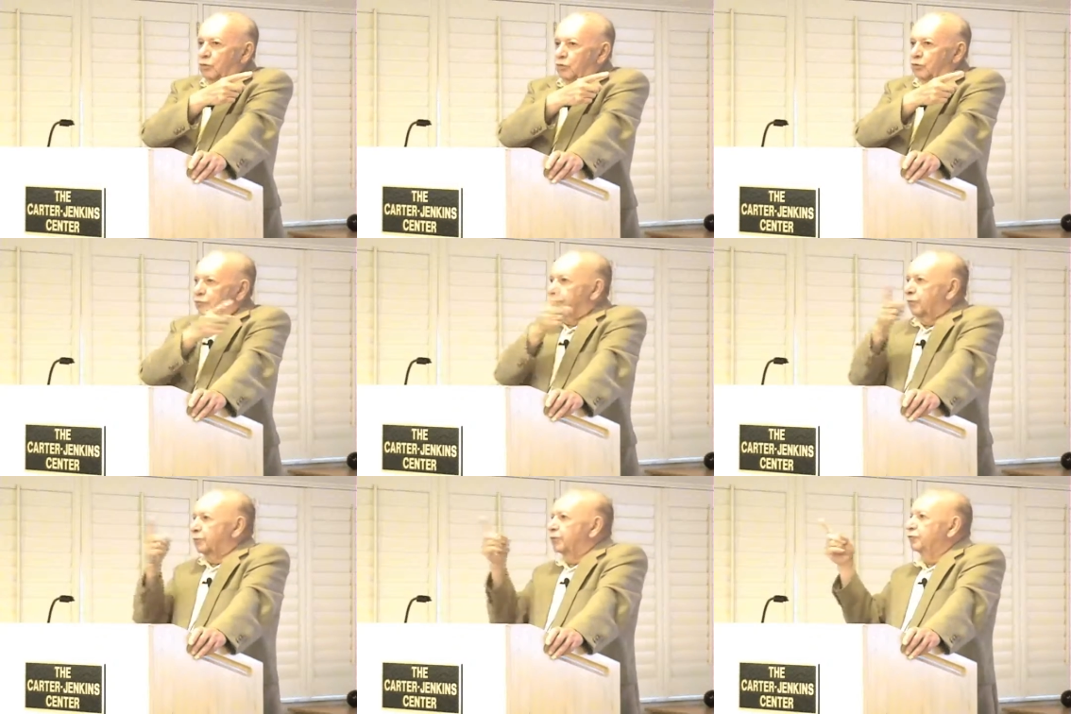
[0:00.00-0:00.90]
look
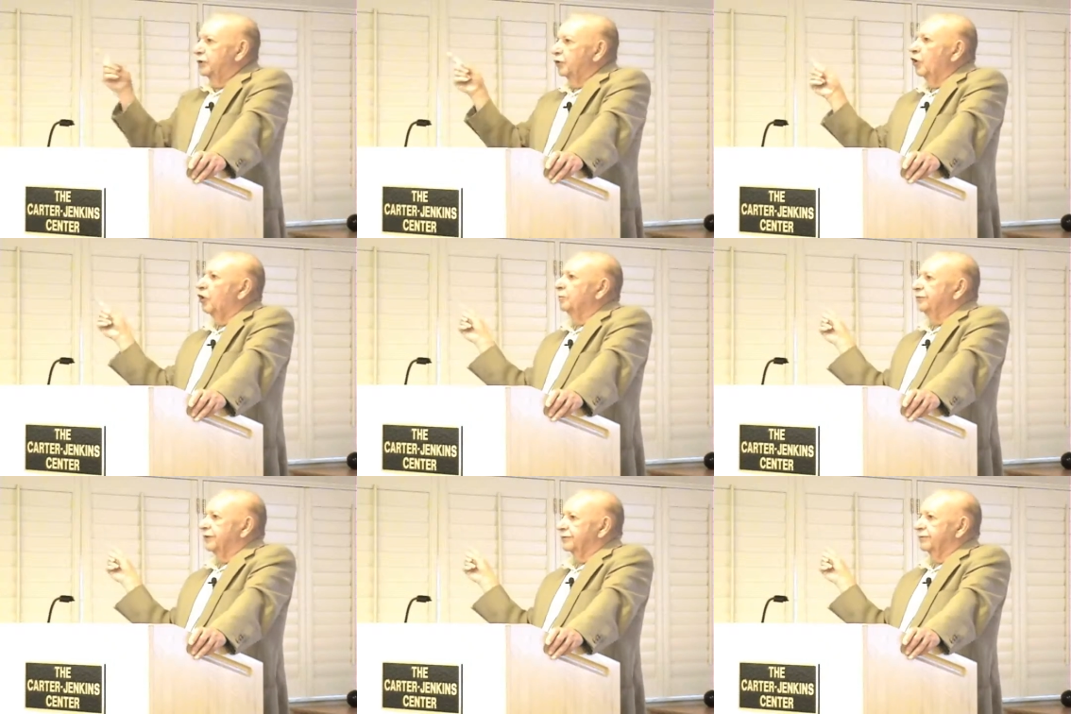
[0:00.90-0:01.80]
for moving
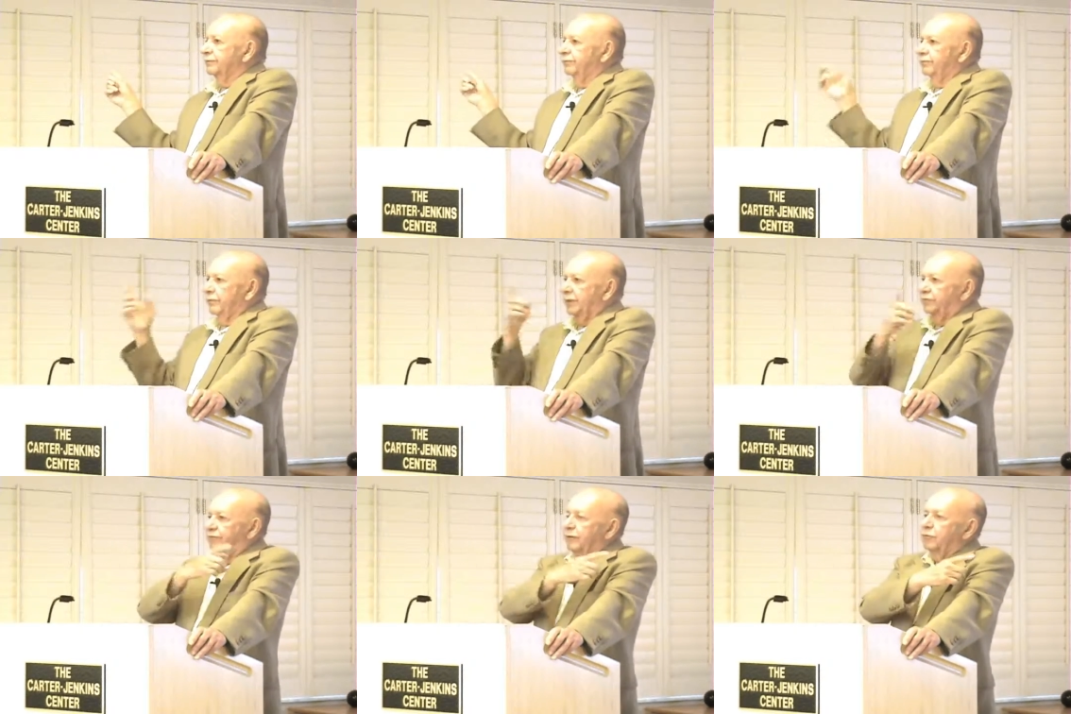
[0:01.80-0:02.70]
objects. The
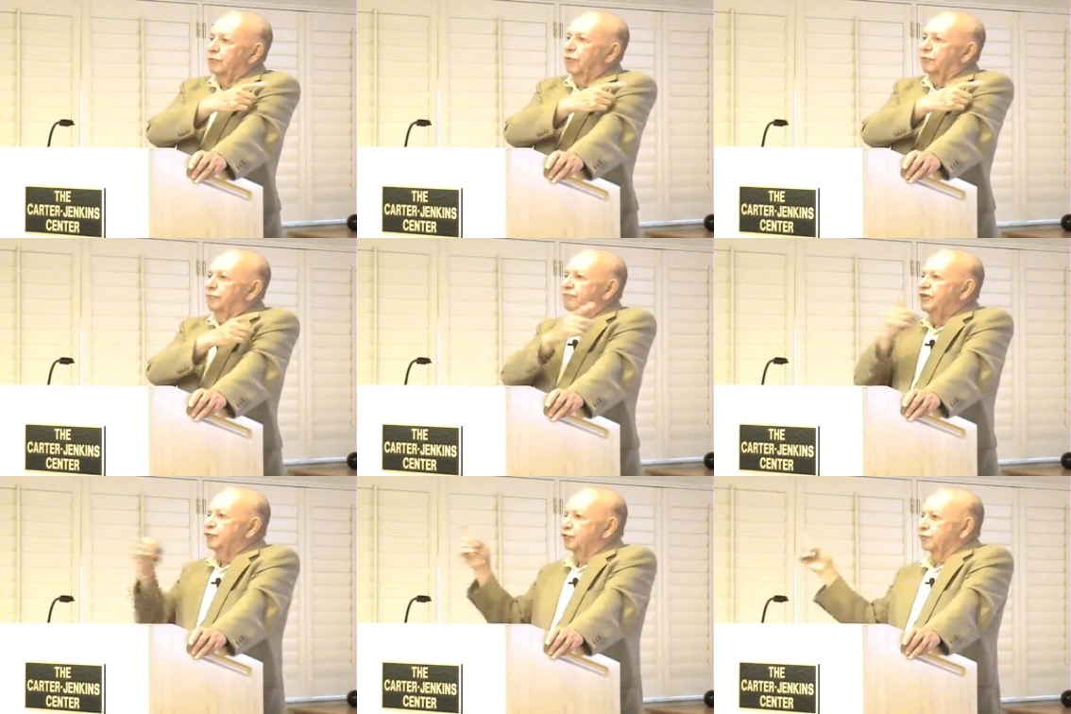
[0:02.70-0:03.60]
field of
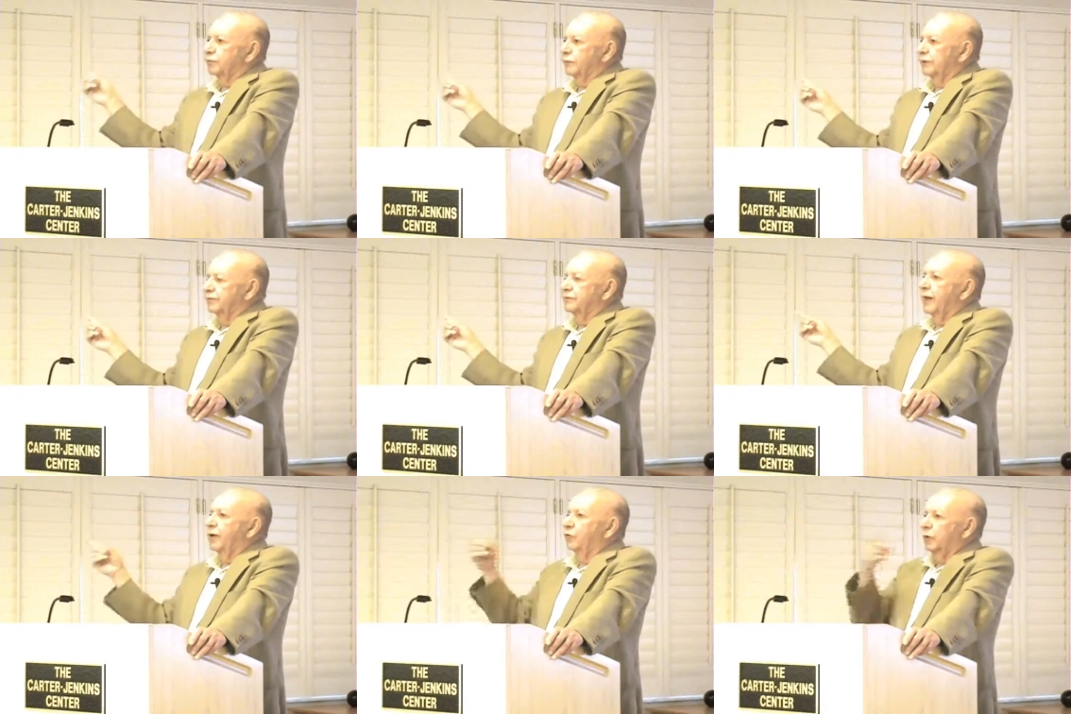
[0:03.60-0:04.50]
vision is
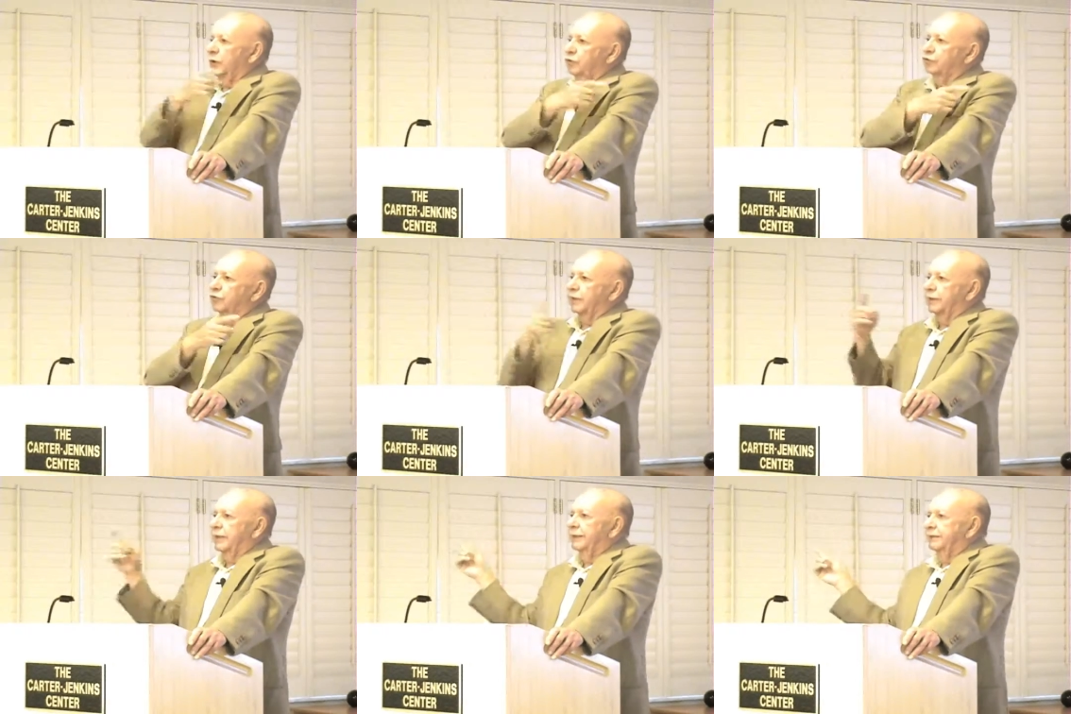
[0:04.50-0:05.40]
now
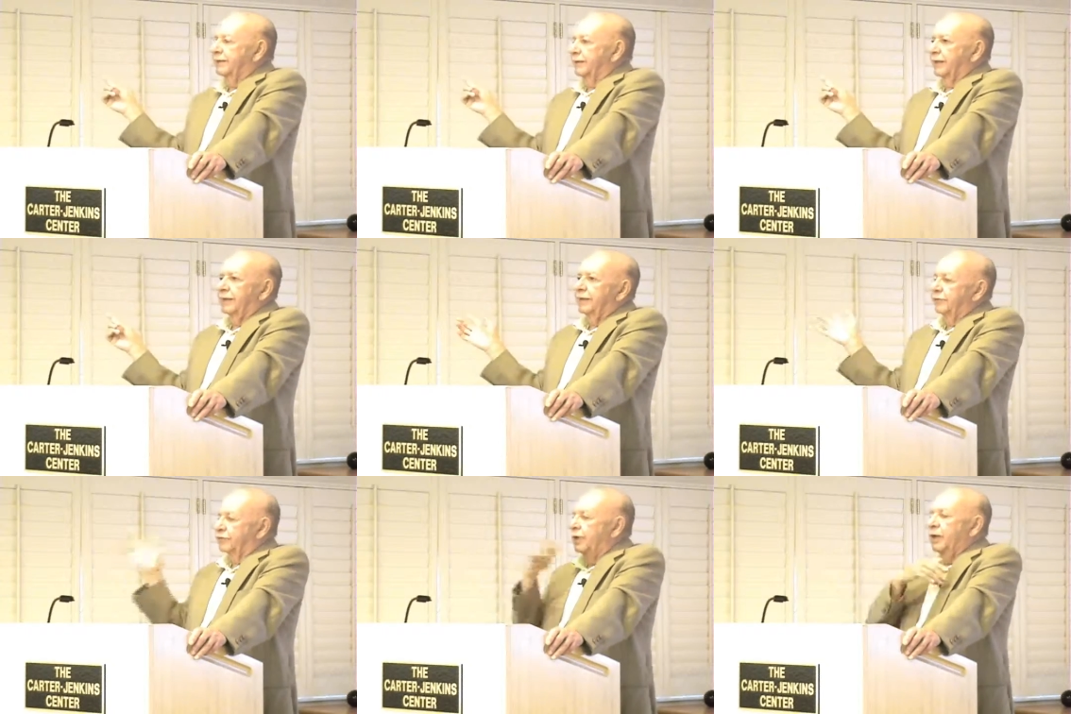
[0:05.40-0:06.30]
180
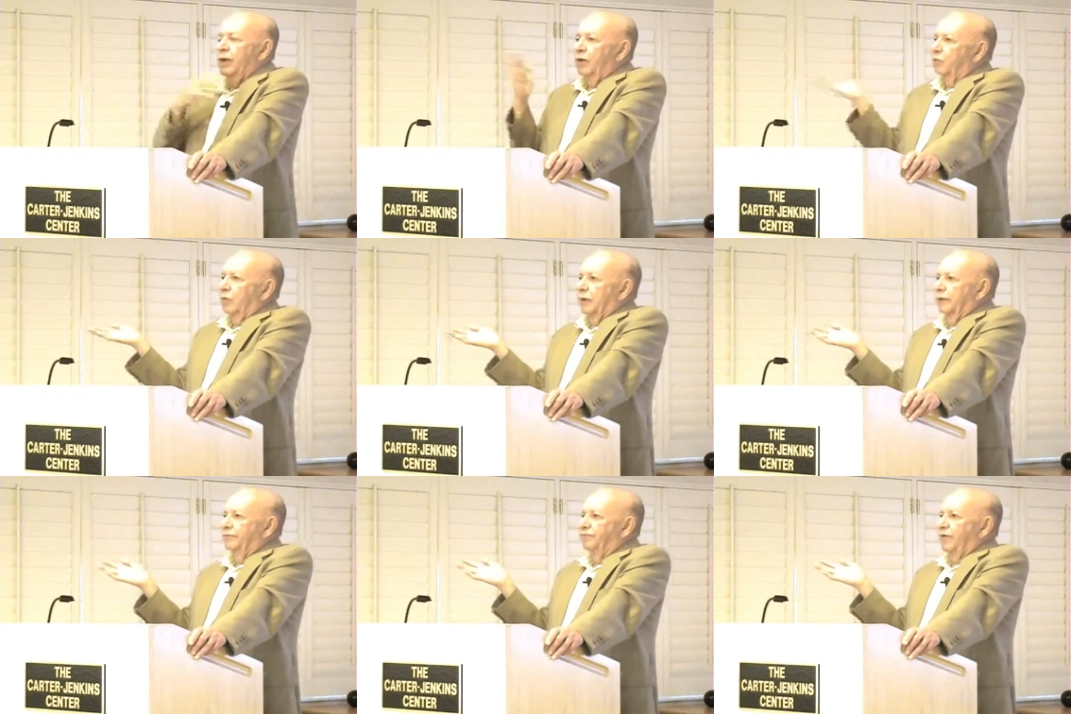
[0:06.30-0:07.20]
degrees, while
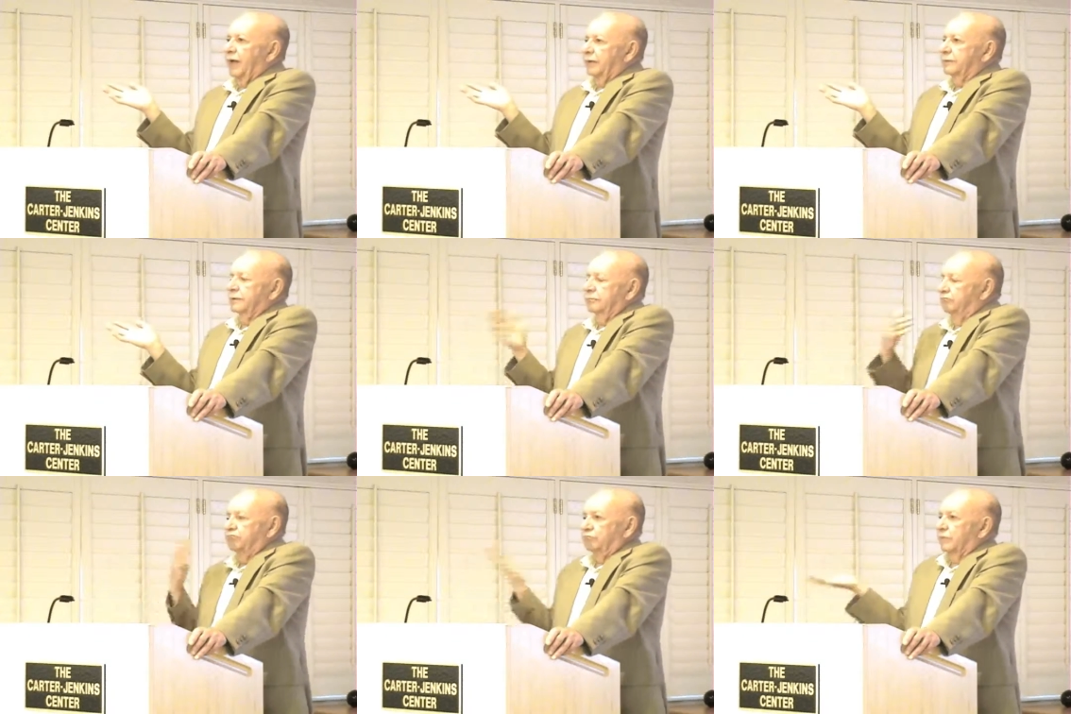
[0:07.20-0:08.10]
in fact
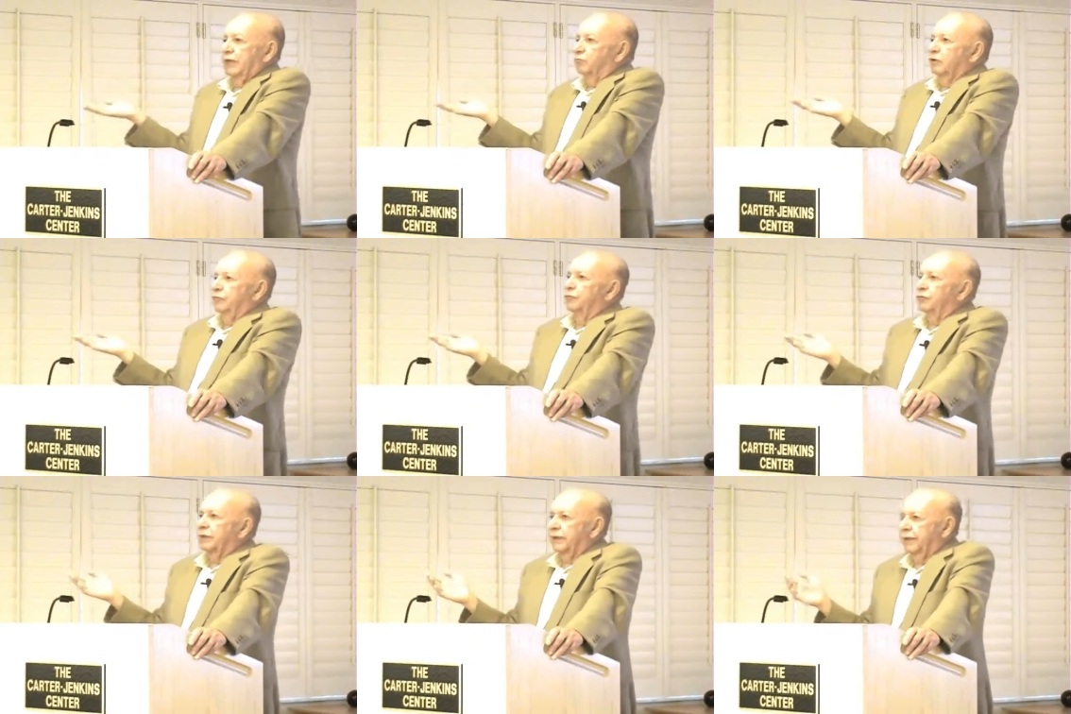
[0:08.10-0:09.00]
that was
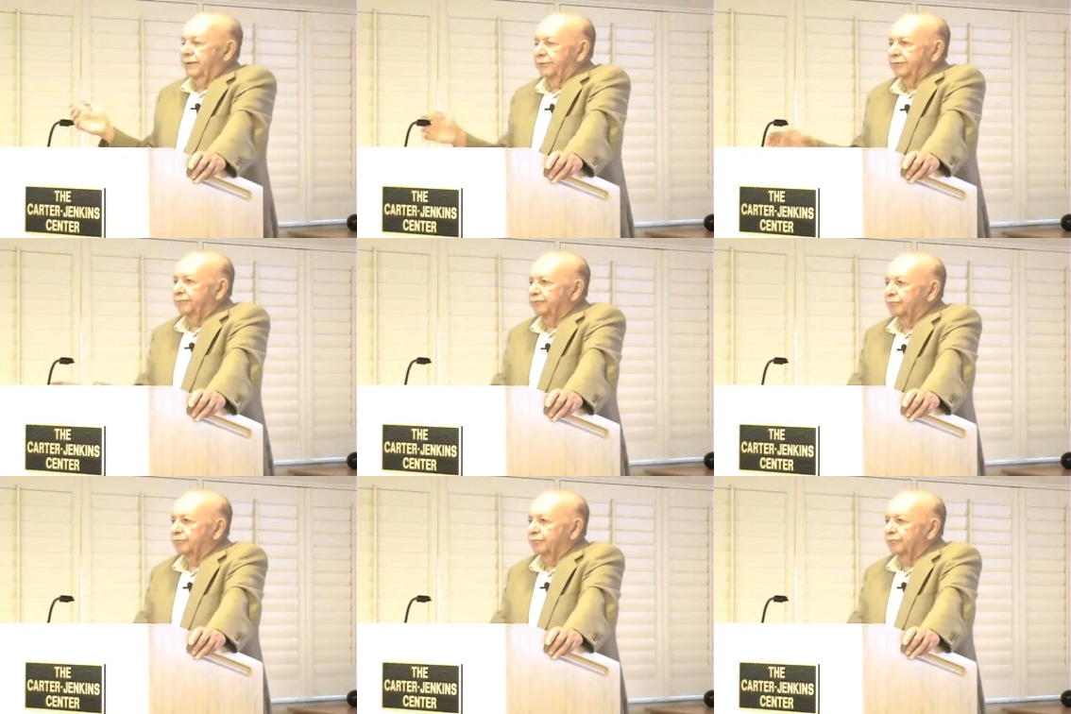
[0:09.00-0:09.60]
not the case.